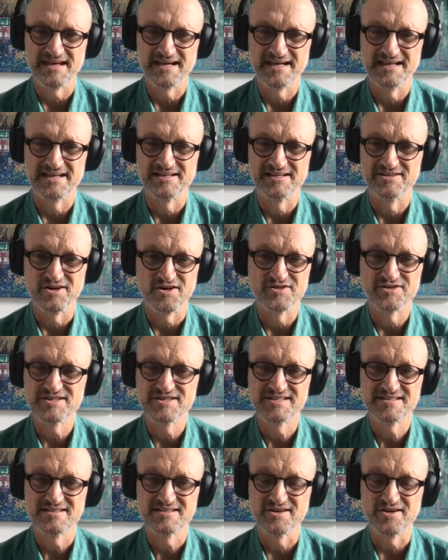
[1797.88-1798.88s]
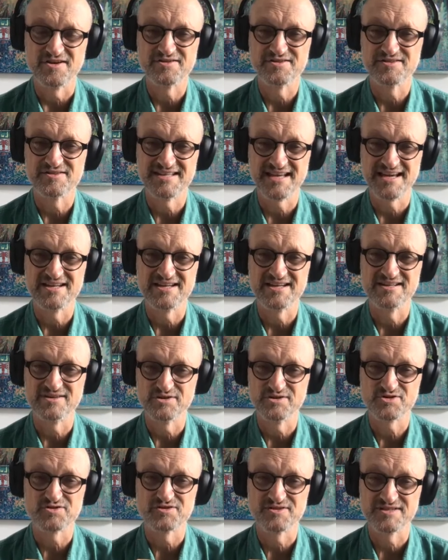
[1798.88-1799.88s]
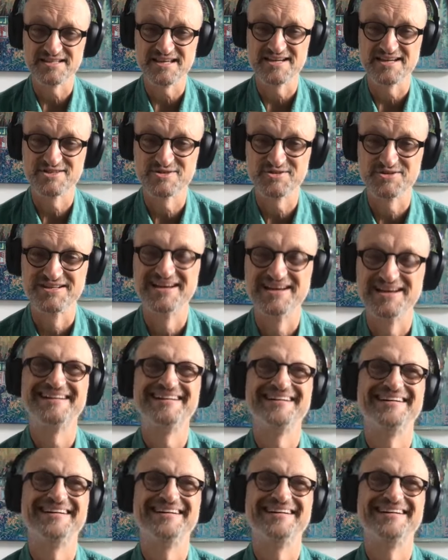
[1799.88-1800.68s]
and don't, don't say you shouldn't say should